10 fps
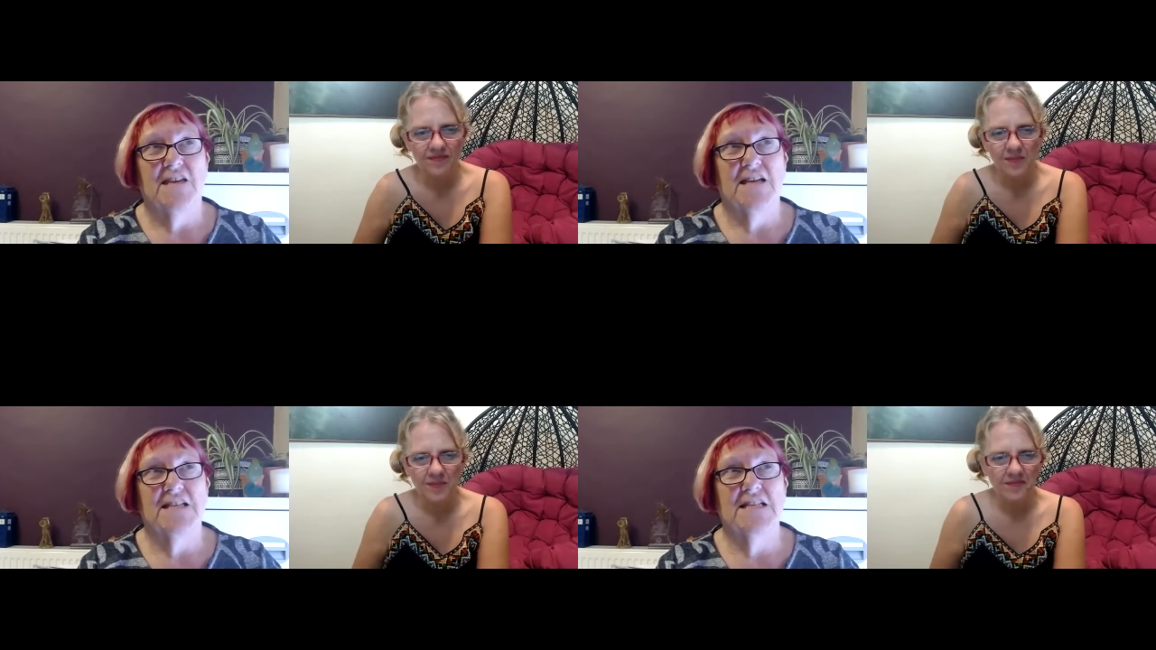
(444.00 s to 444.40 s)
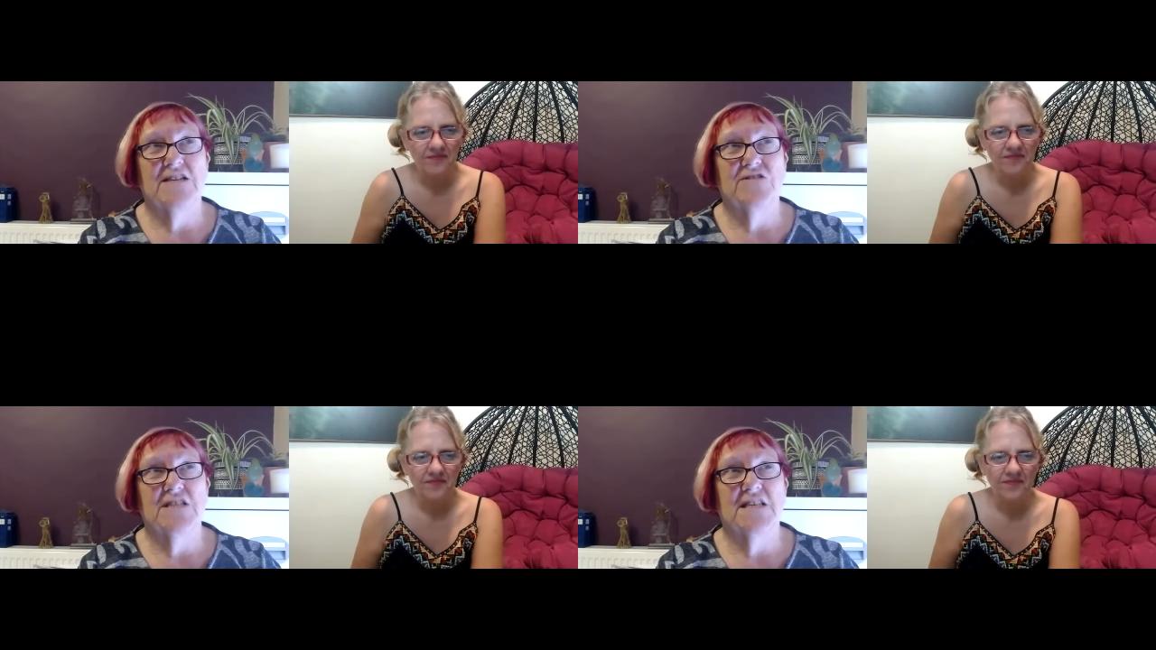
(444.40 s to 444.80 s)
Speaker 1: and I
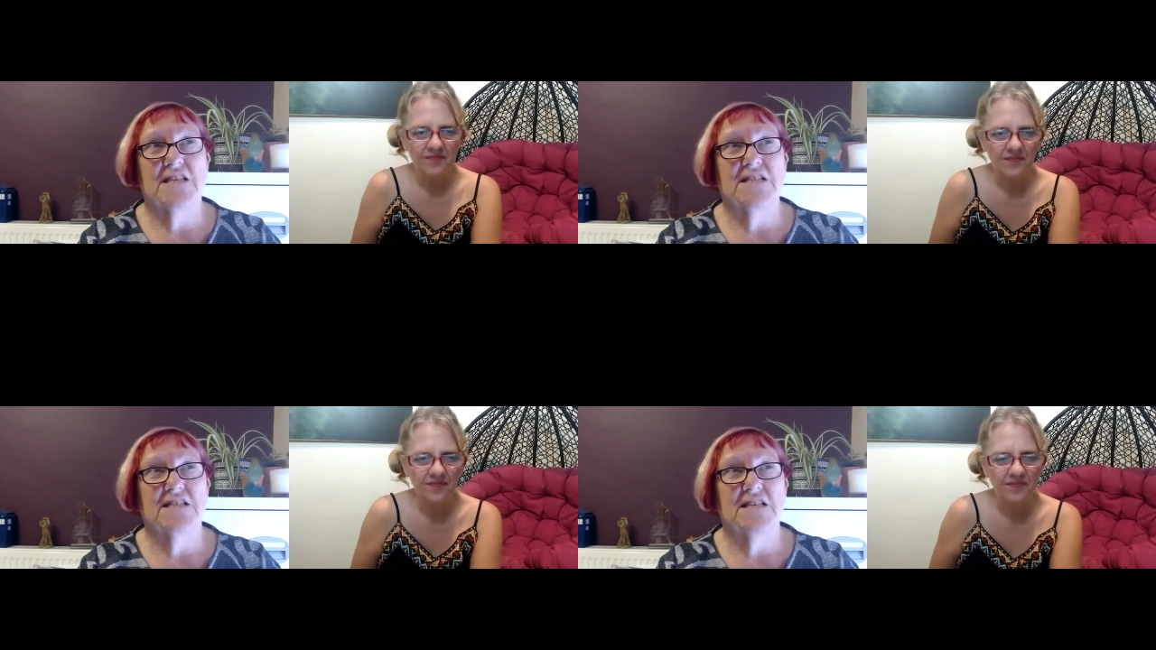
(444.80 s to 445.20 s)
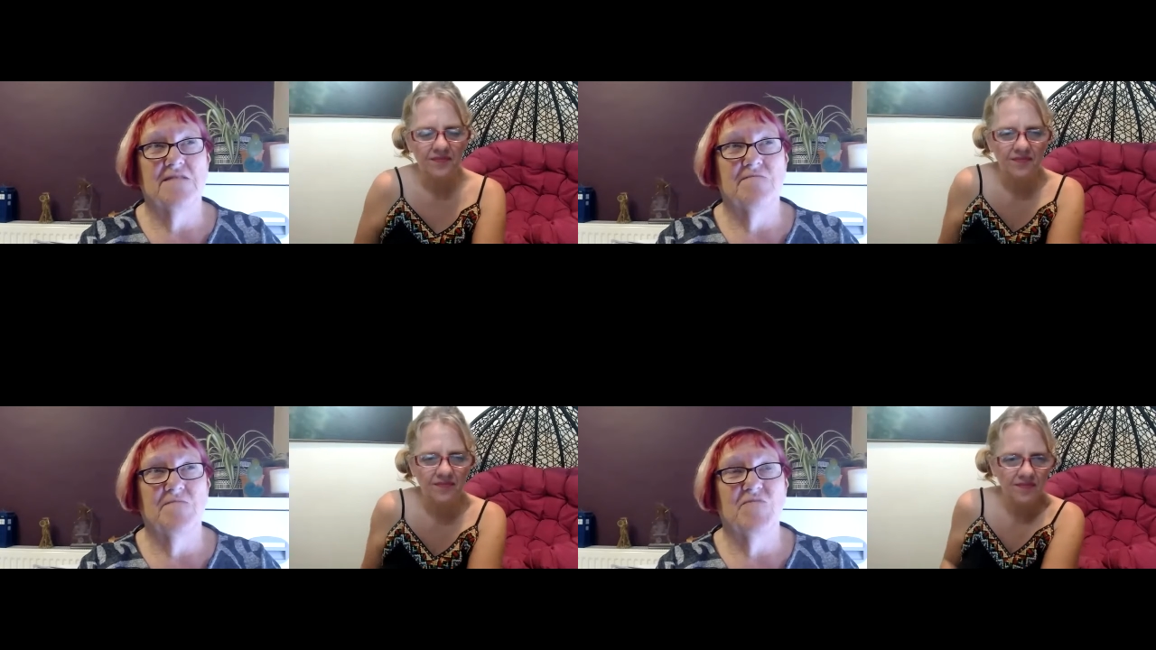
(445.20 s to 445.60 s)
know this is
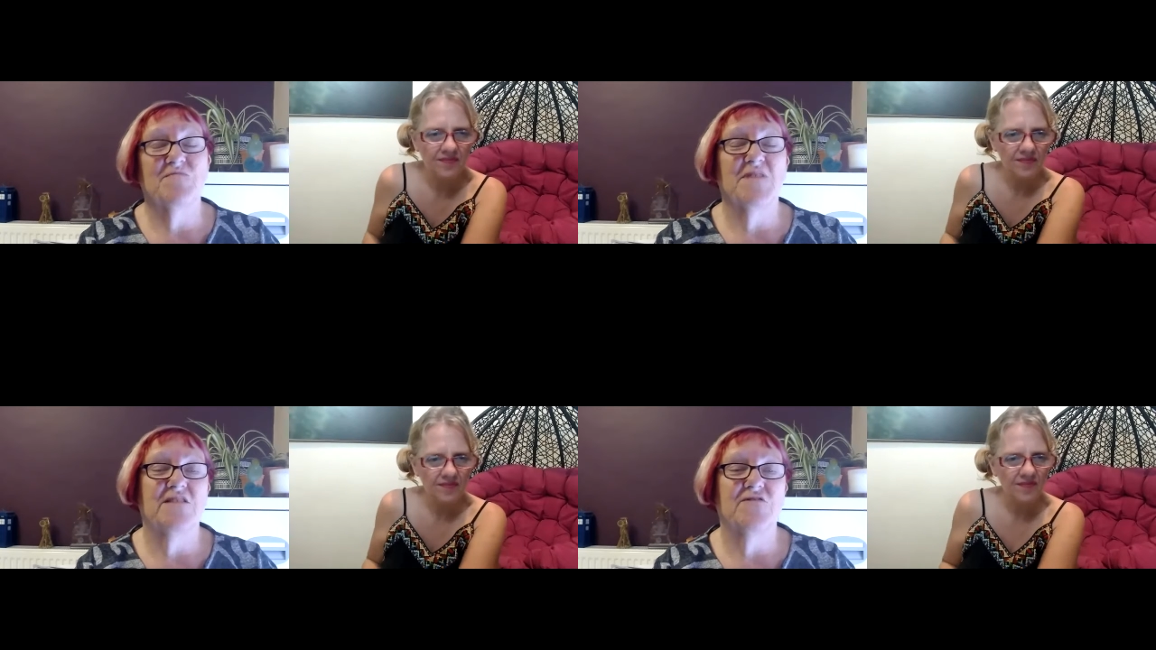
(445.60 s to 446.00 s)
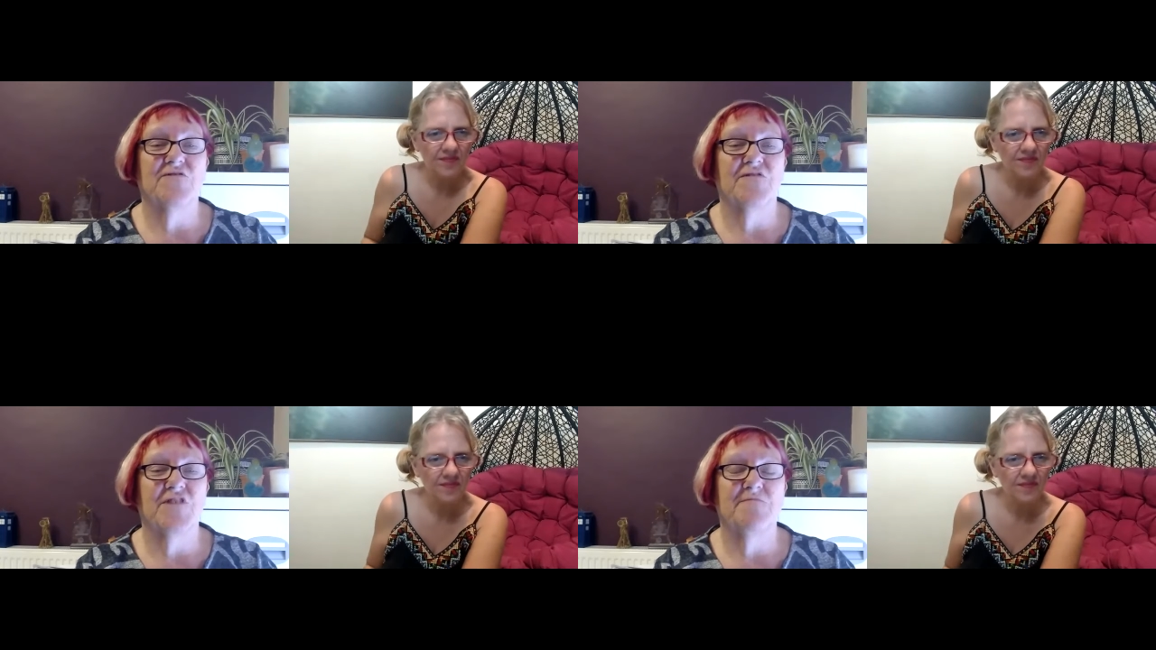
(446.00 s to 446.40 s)
um, probably not a
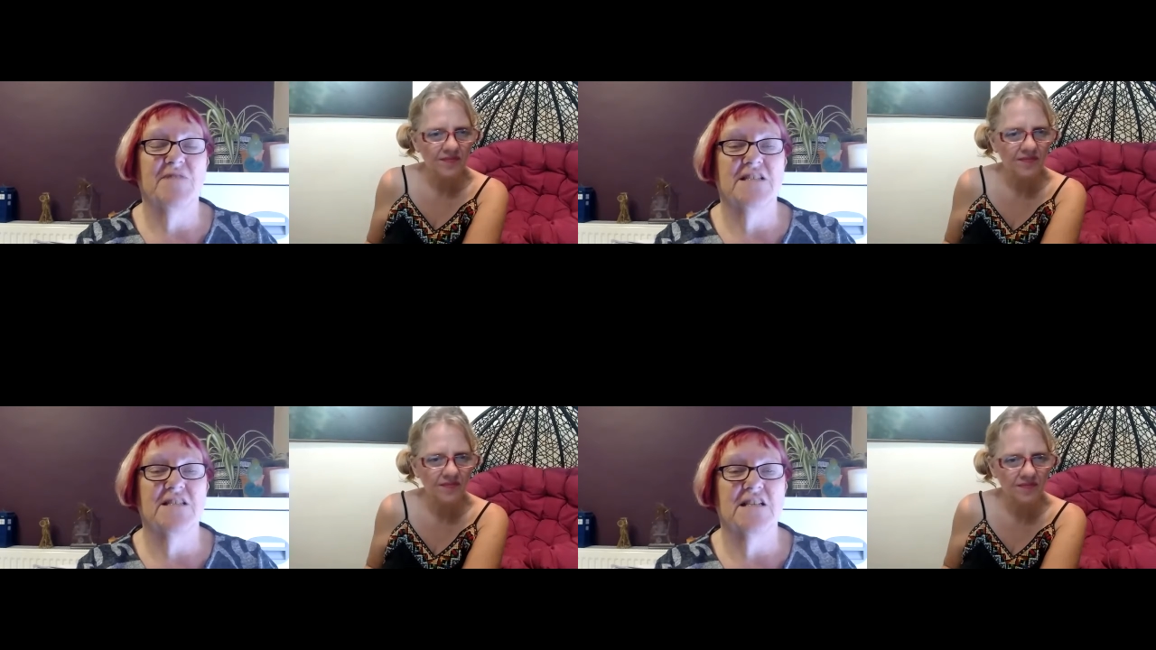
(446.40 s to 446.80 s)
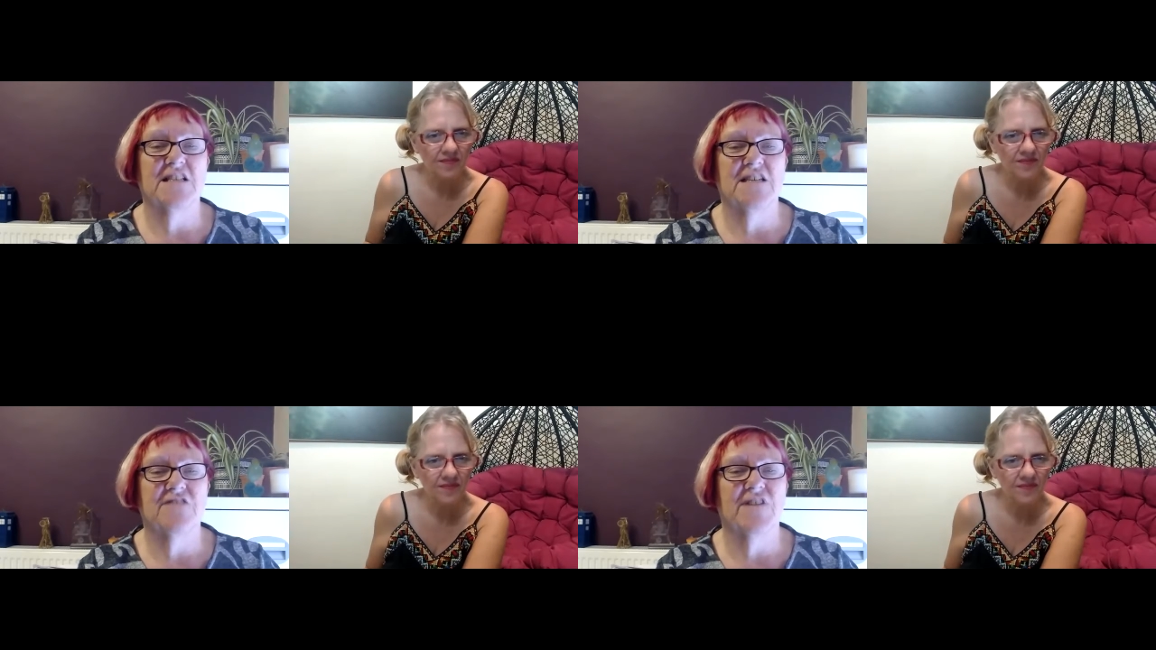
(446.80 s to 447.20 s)
very politically
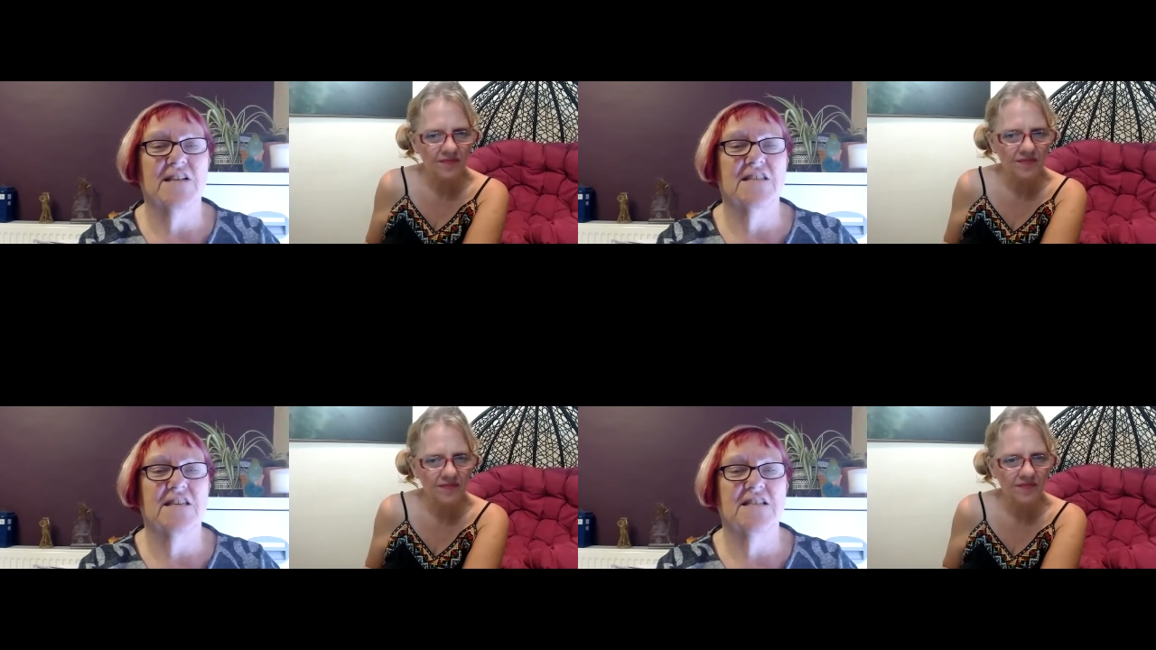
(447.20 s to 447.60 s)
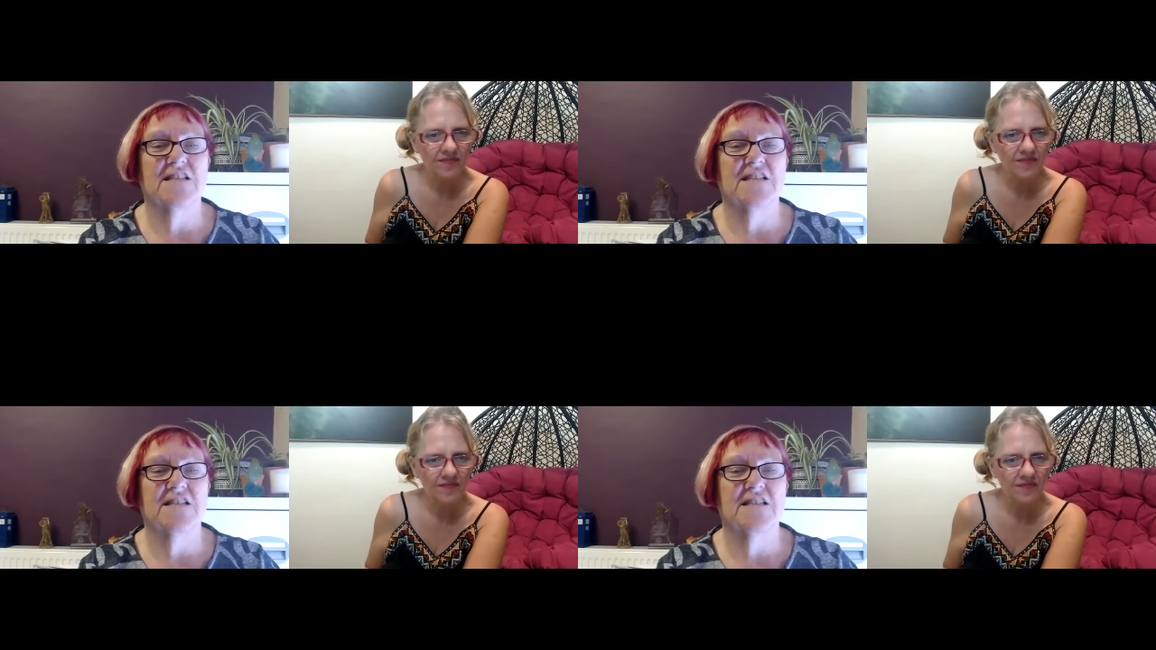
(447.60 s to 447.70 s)
correct thing